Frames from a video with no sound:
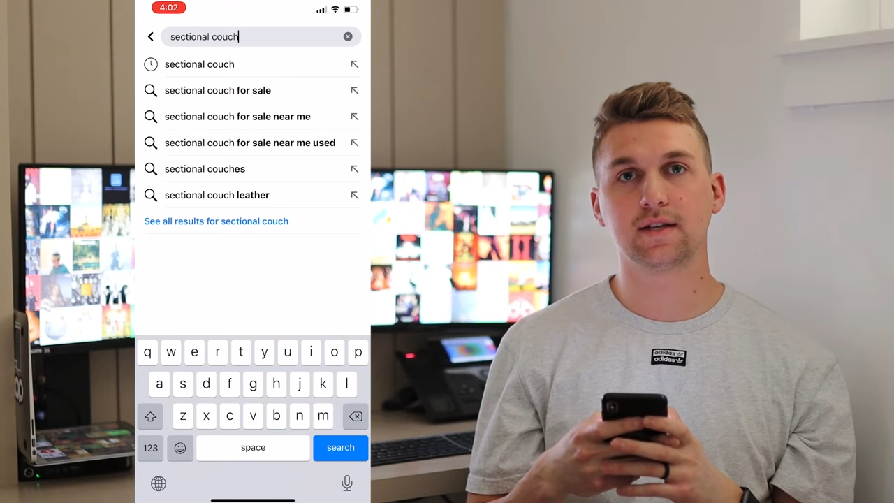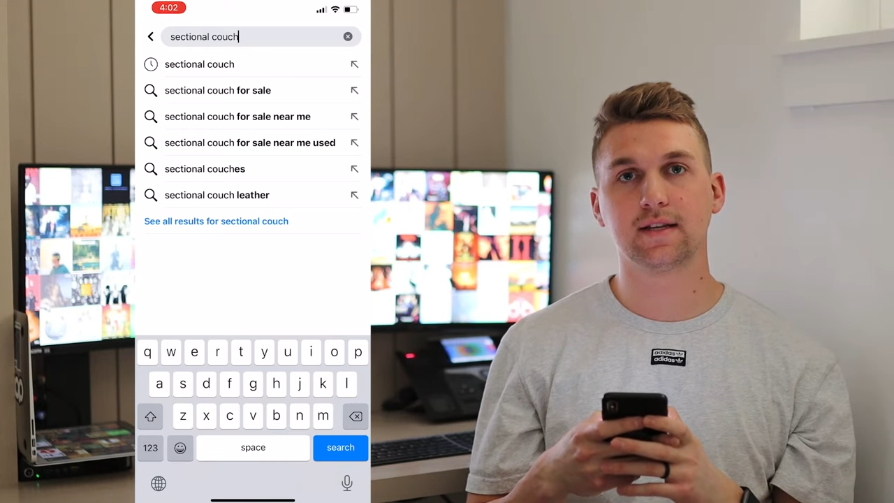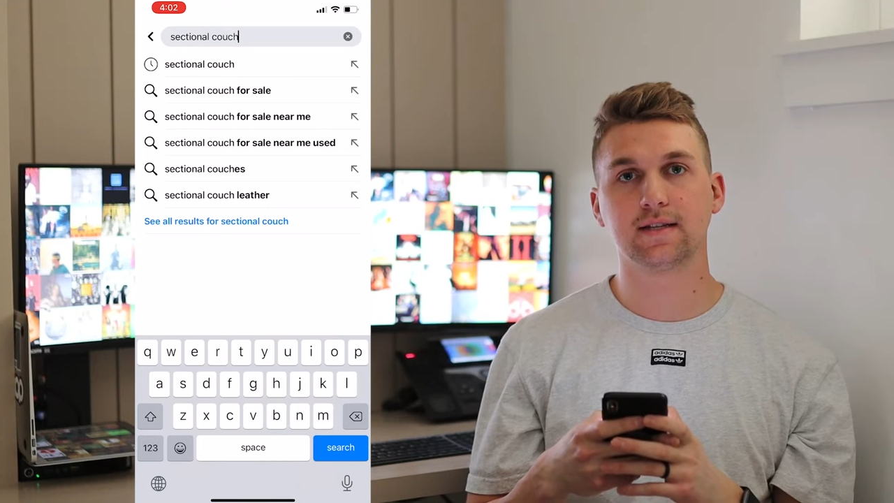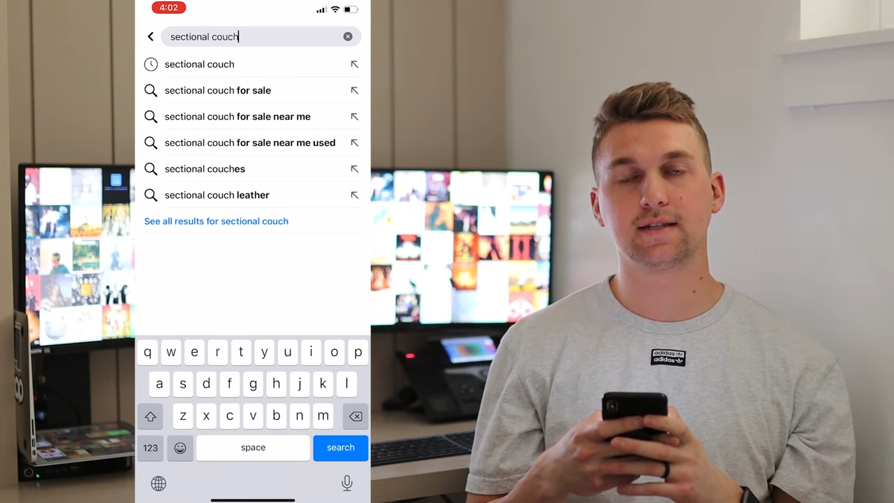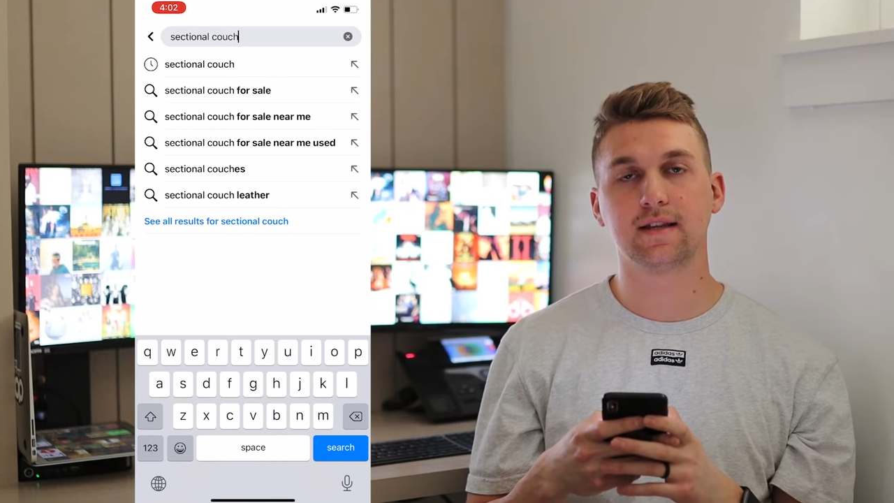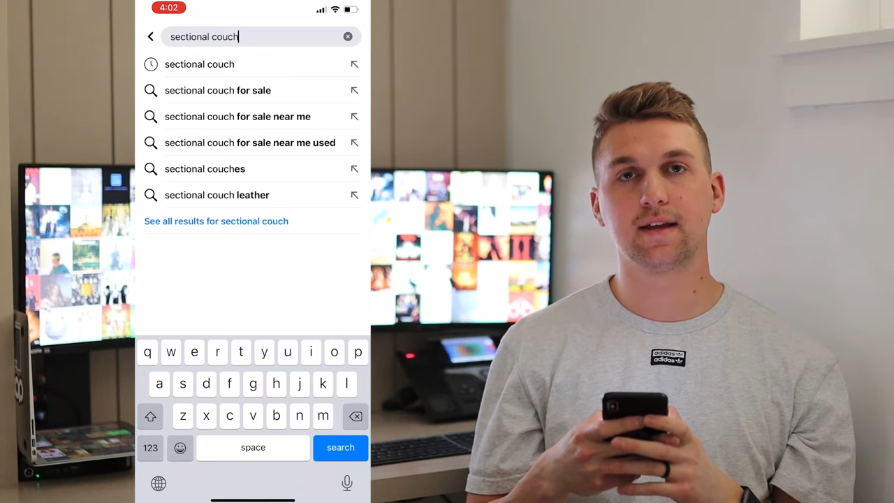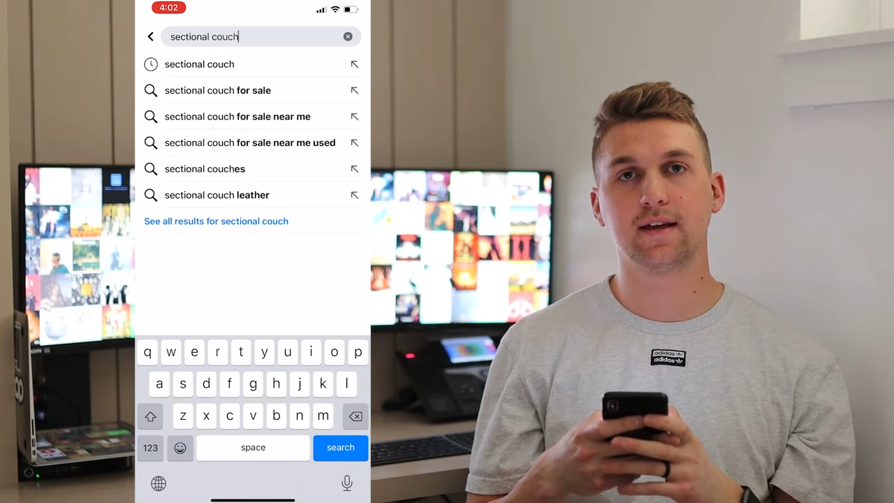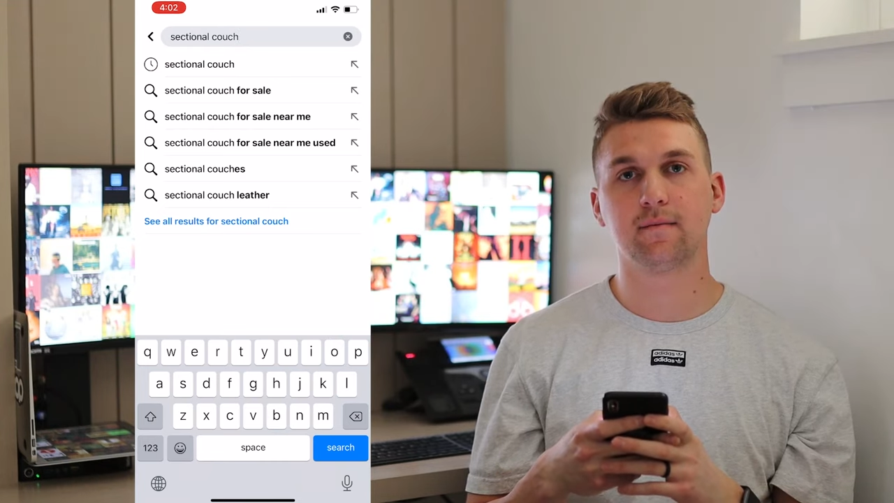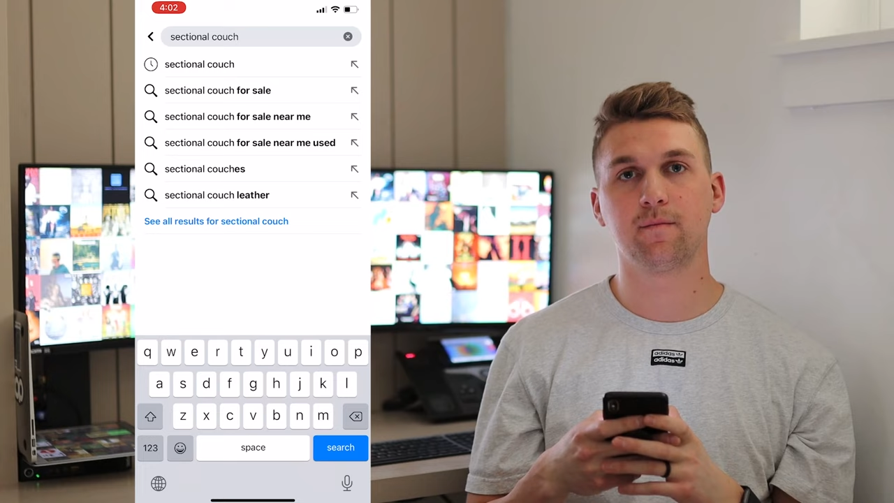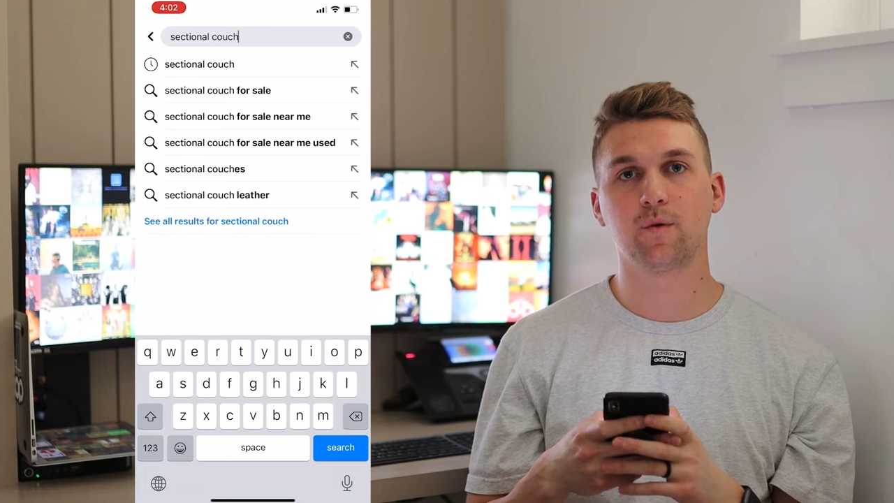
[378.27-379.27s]
list
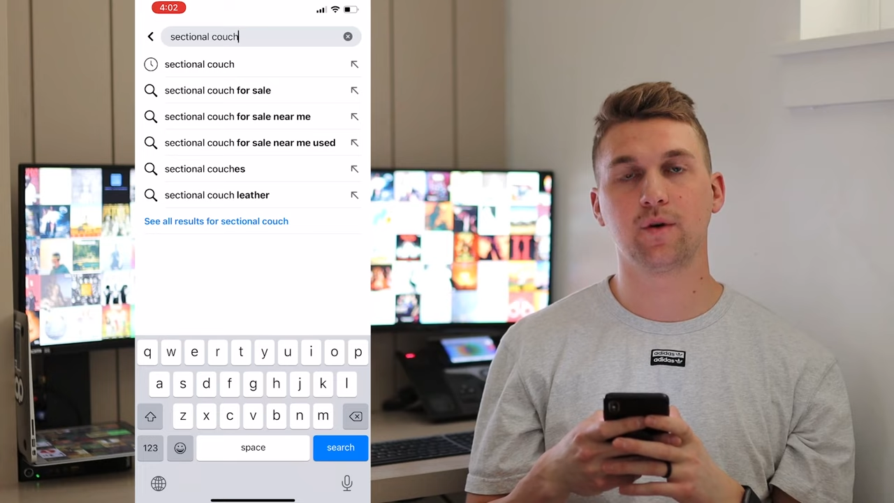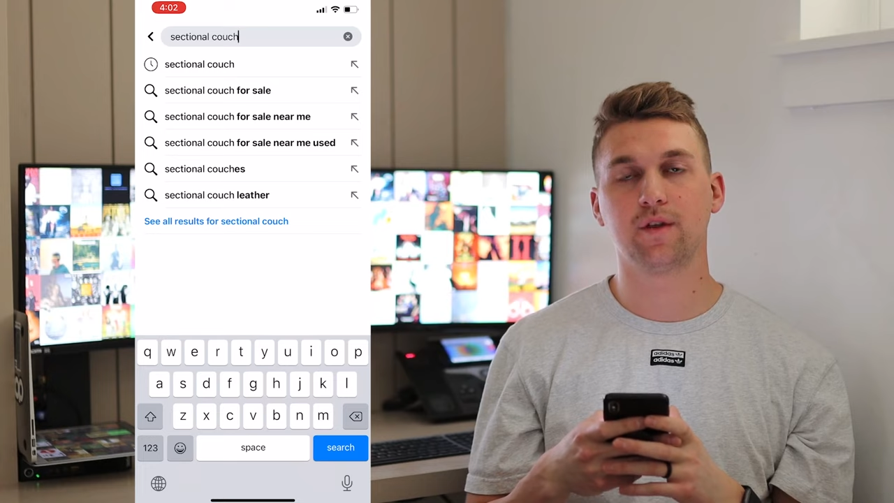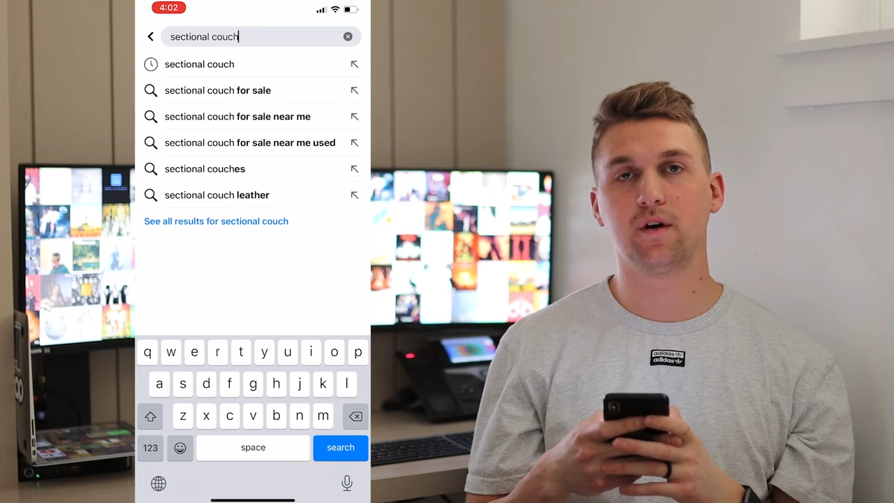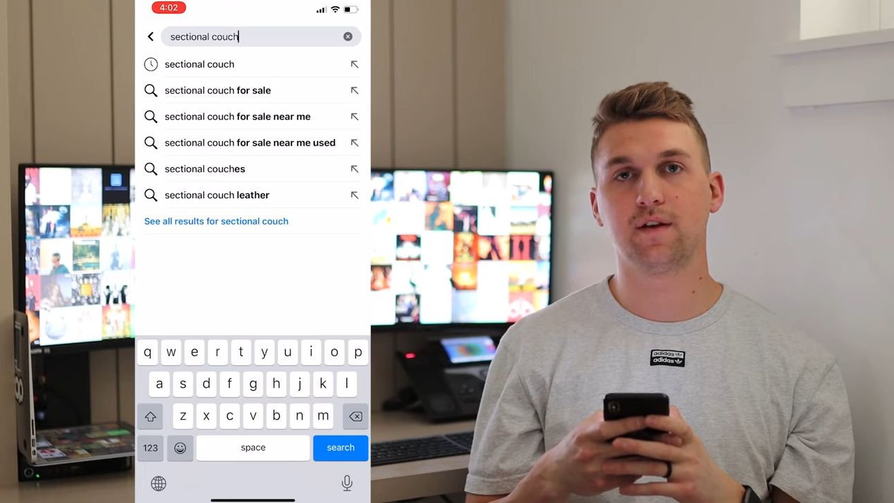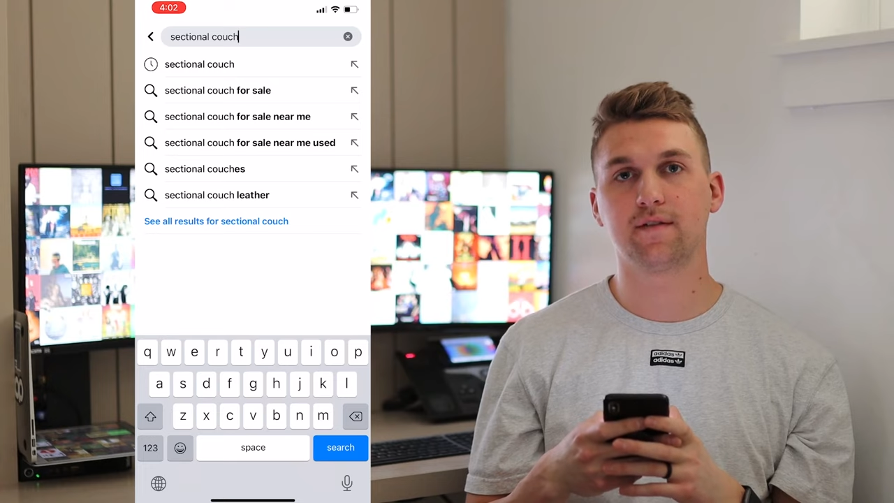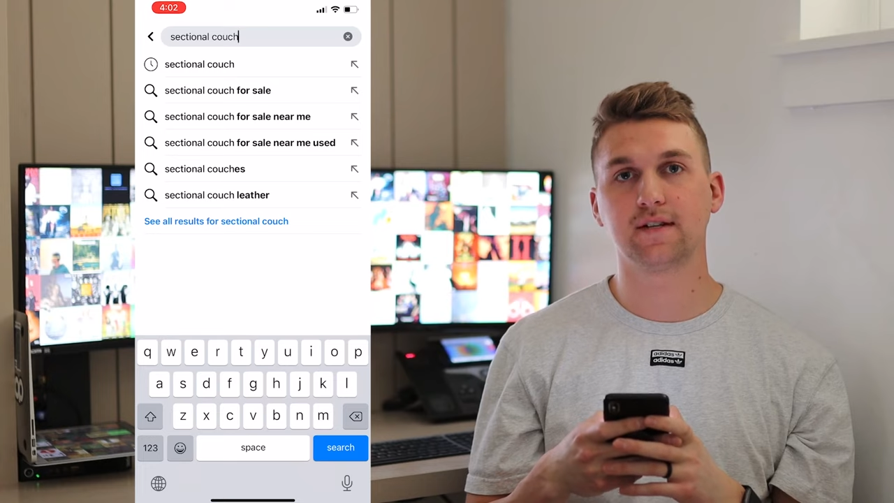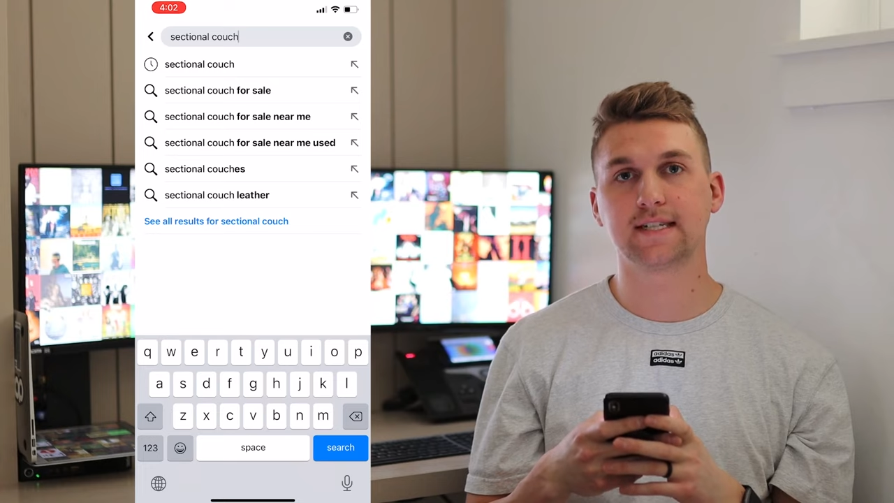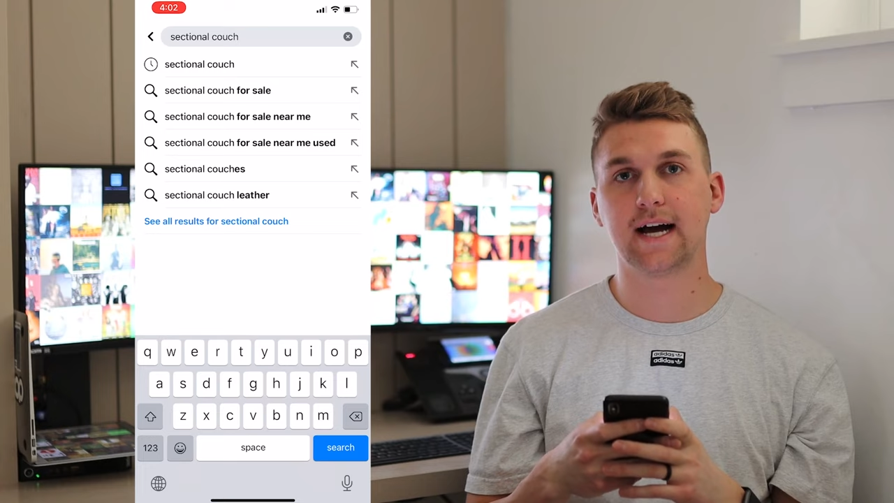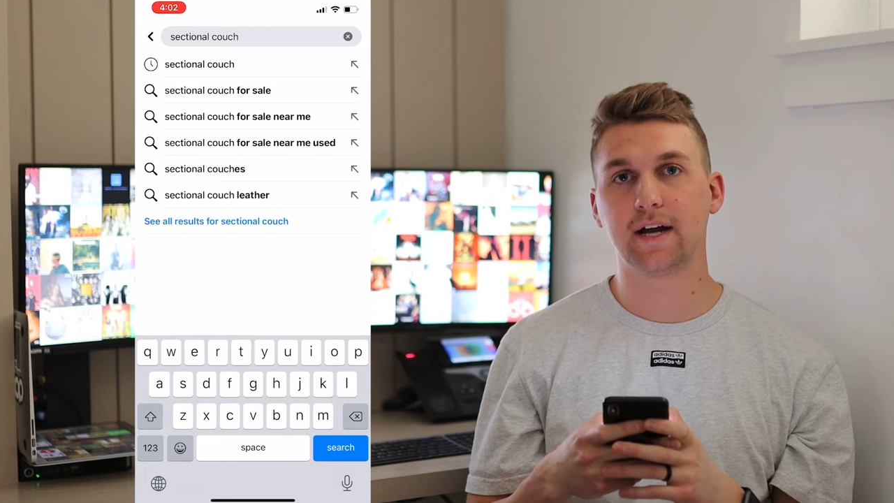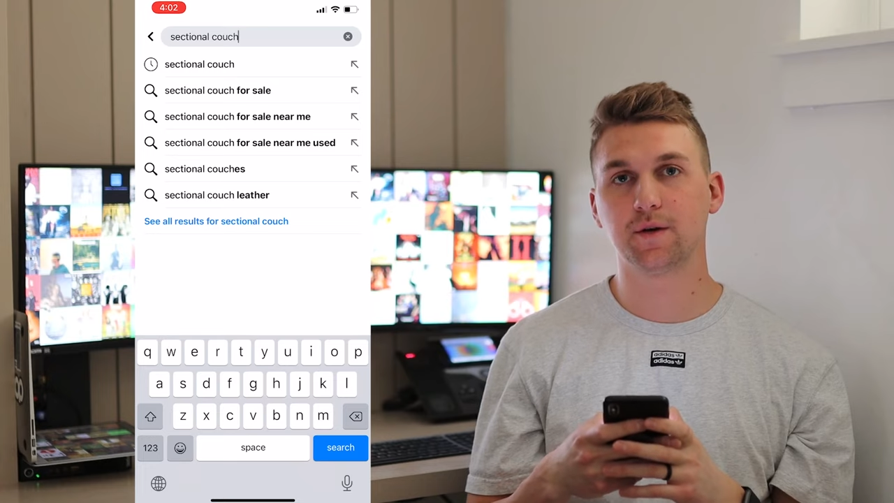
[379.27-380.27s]
them with all different
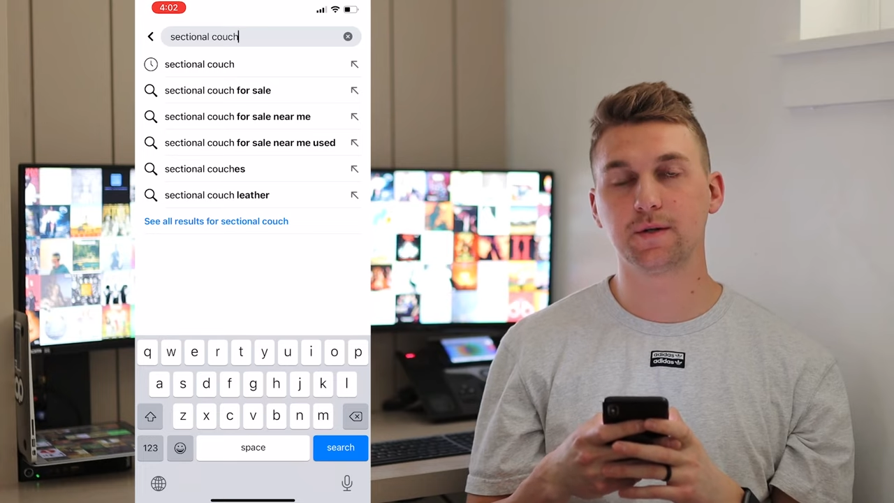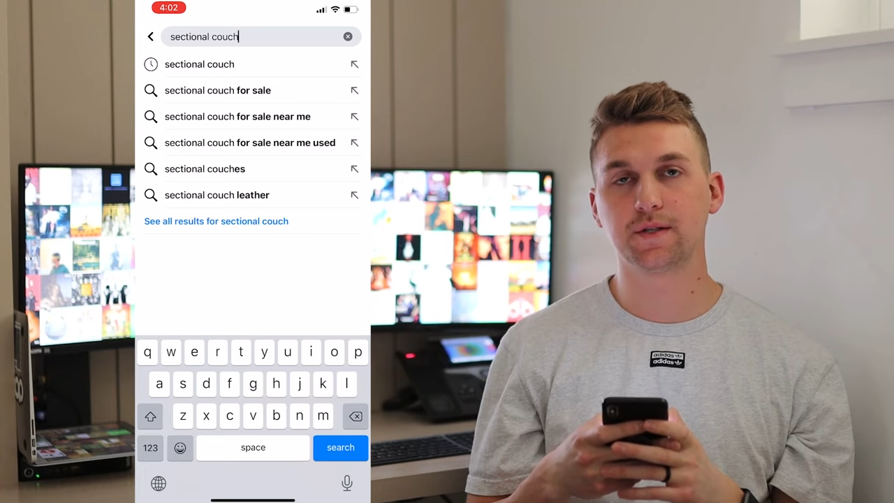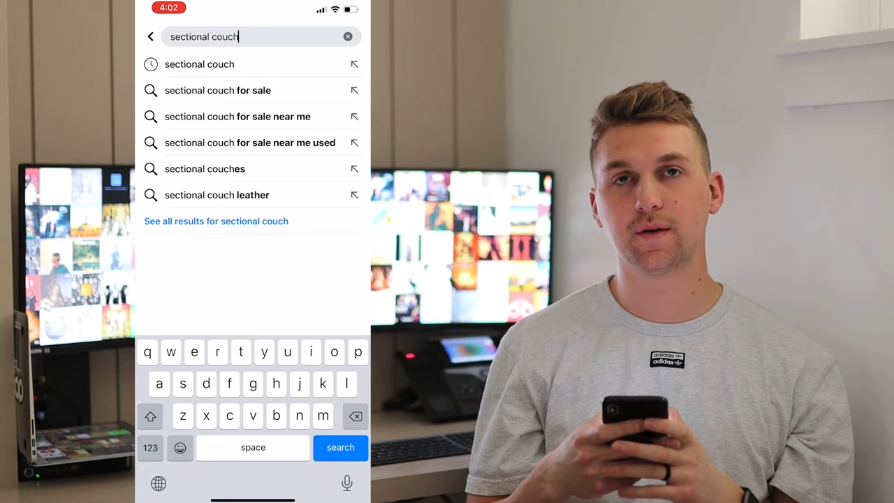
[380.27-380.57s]
titles.